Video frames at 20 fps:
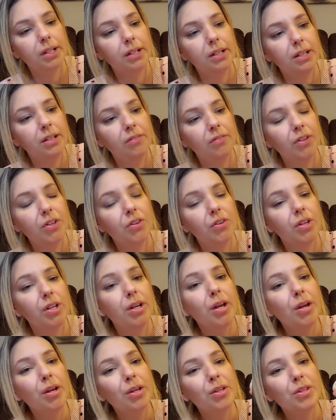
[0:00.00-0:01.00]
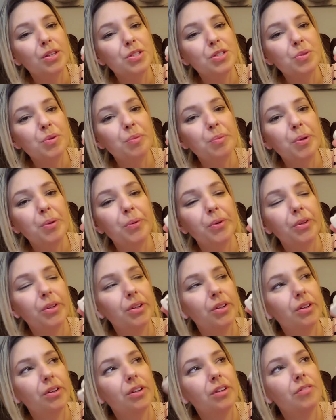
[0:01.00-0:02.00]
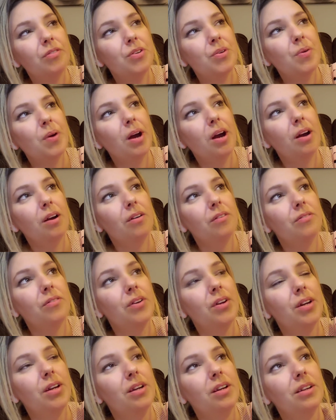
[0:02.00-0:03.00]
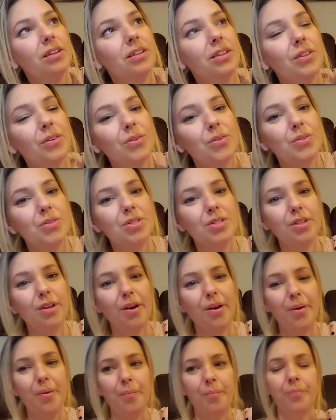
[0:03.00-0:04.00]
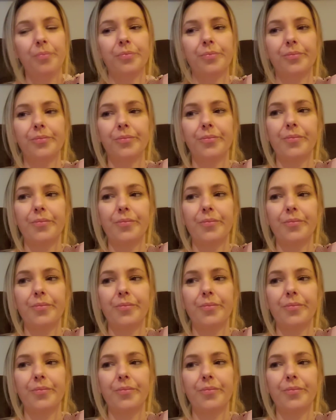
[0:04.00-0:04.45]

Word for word: tiny figurine. This would be really good if you have those, um,